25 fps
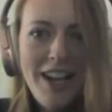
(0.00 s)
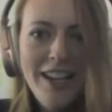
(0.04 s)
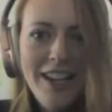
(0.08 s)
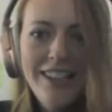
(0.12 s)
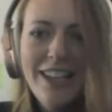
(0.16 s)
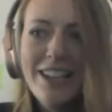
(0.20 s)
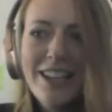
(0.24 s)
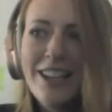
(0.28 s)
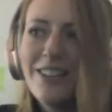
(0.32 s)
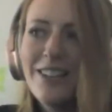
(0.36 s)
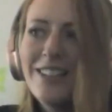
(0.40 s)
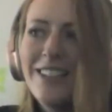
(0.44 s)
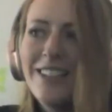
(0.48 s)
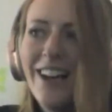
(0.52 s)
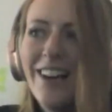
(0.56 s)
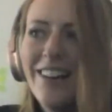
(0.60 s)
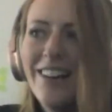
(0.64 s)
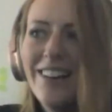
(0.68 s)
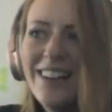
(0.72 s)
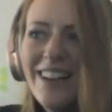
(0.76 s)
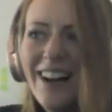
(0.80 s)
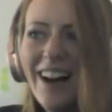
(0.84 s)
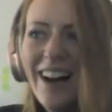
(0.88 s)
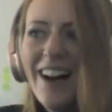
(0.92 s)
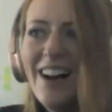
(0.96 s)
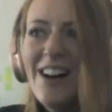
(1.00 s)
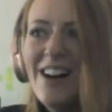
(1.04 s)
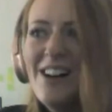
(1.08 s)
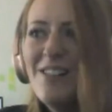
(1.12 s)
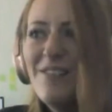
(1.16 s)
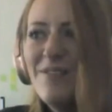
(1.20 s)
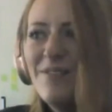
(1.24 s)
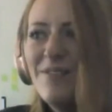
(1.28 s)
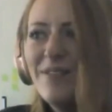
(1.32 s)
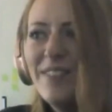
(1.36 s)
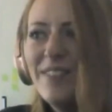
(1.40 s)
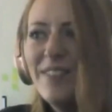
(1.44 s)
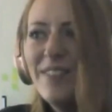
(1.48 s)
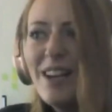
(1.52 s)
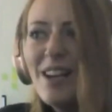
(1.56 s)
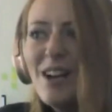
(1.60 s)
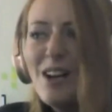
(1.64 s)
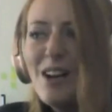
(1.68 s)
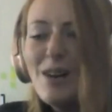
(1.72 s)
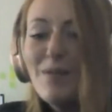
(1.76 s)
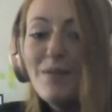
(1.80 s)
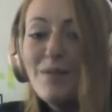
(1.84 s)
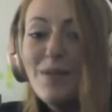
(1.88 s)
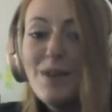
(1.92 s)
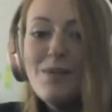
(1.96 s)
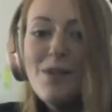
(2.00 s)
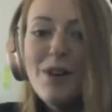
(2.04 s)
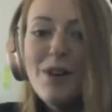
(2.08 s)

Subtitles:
had Legos now. But